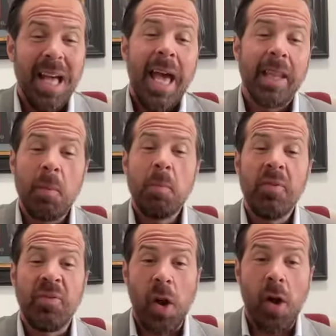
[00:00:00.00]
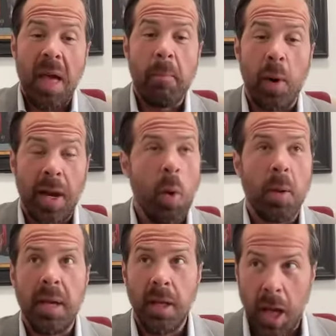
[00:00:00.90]
And let me be fair on that point. I want
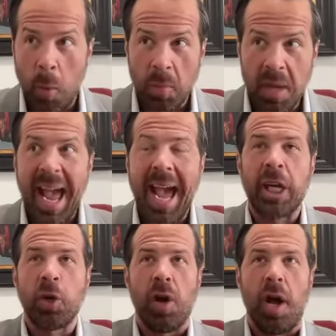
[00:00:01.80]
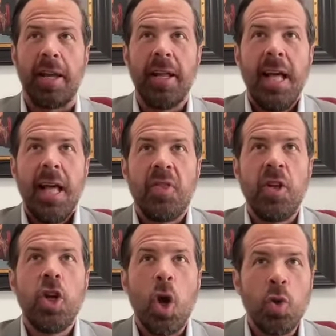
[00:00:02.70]
to be accurate on it. The
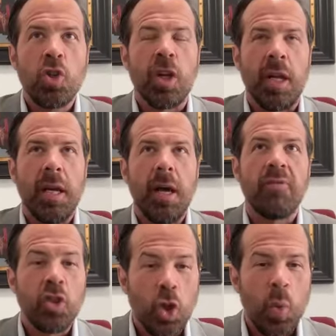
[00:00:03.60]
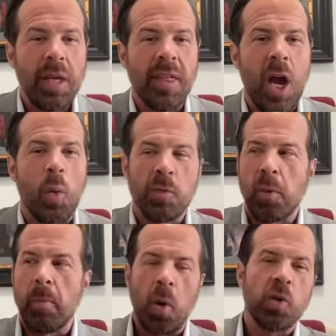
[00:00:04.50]
notion of doing that was
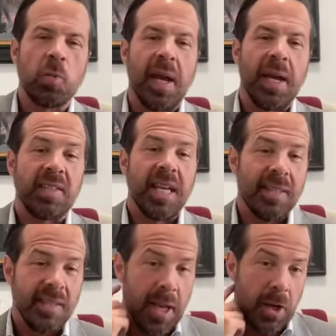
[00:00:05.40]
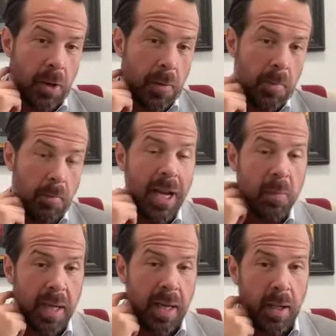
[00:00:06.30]
proposed by a state senator, Mike
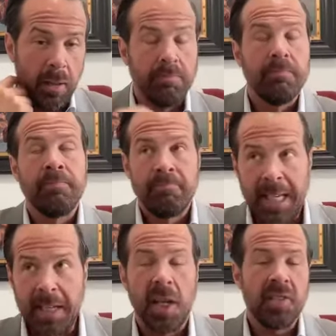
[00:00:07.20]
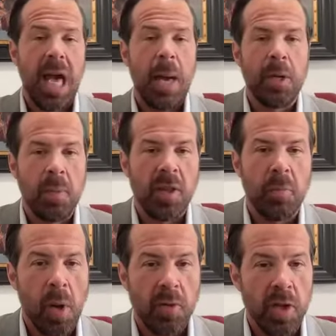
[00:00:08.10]
McKell. He does happen to be the
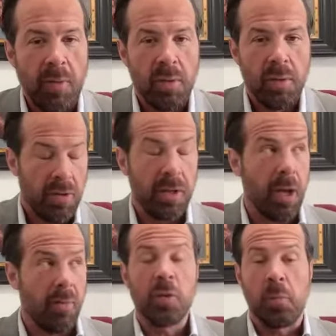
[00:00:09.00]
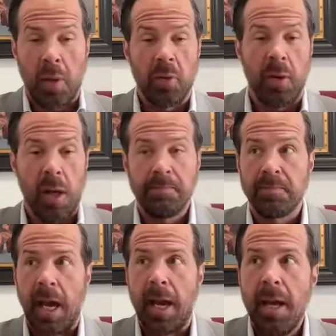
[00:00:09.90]
governor's brother-in-law.
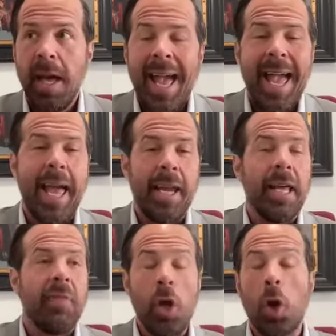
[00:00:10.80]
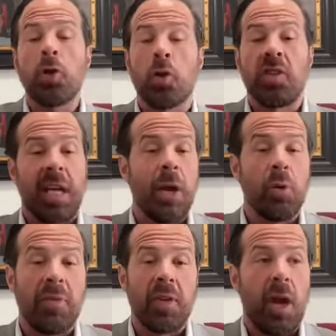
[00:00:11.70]
Okay. And in the articles that I
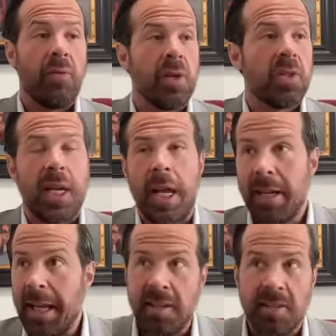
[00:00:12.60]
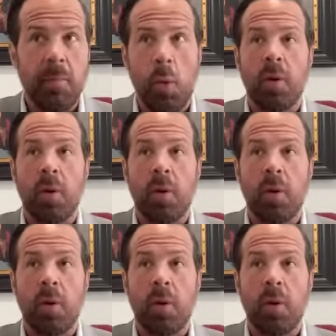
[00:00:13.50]
read, the governor said I'd need to see more